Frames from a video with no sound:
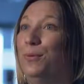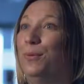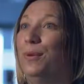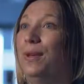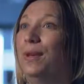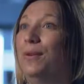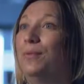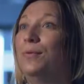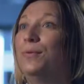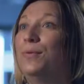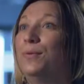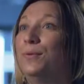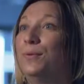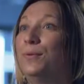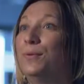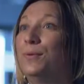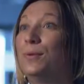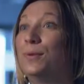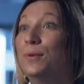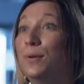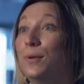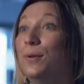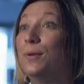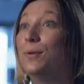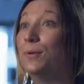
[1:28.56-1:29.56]
We have
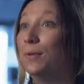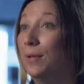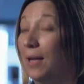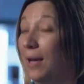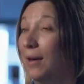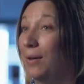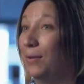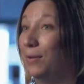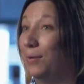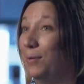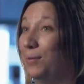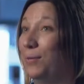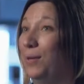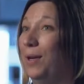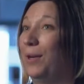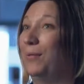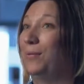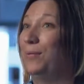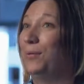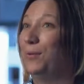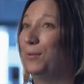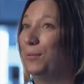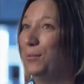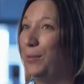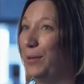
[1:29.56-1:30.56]
to slow down, we
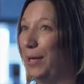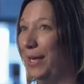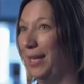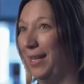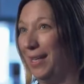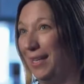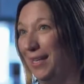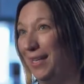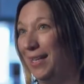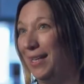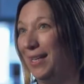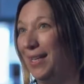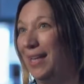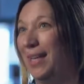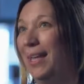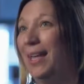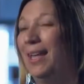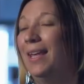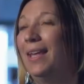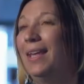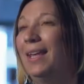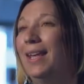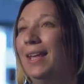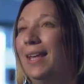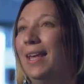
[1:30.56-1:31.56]
have to brake.
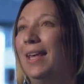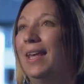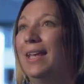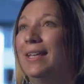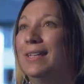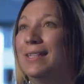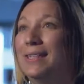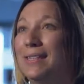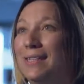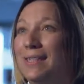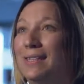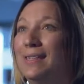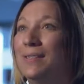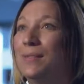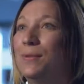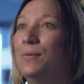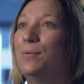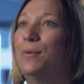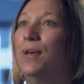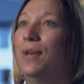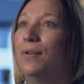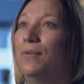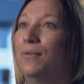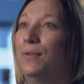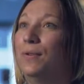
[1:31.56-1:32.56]
And
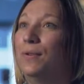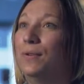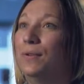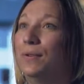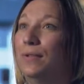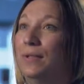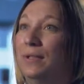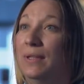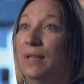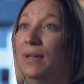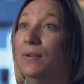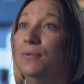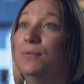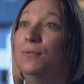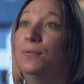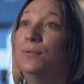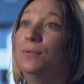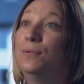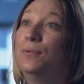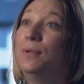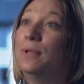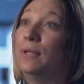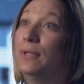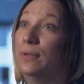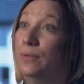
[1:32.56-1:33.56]
since we have not enough
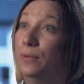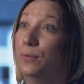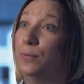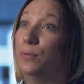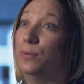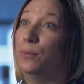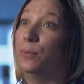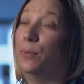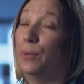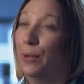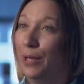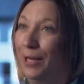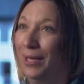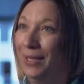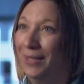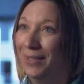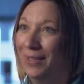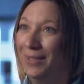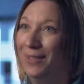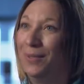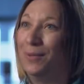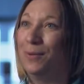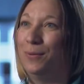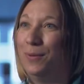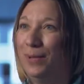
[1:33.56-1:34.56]
fuel to
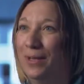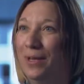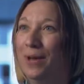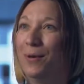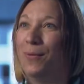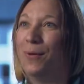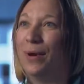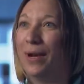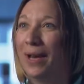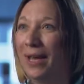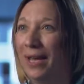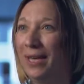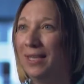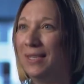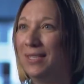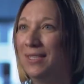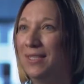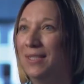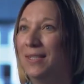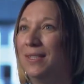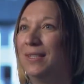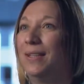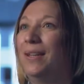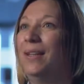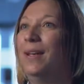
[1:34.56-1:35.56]
brake with our
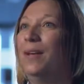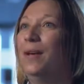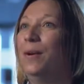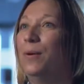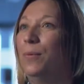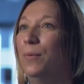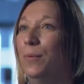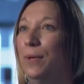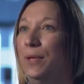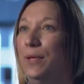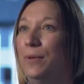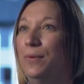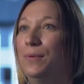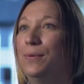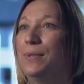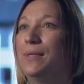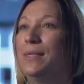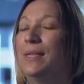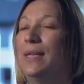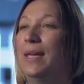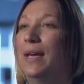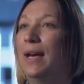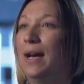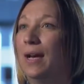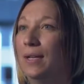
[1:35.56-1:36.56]
engine, we
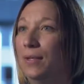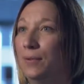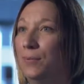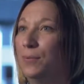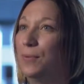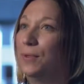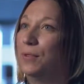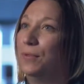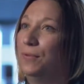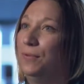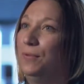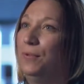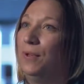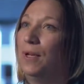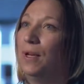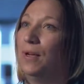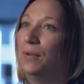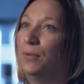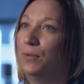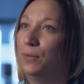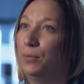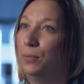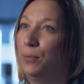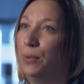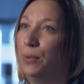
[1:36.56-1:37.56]
use the atmosphere to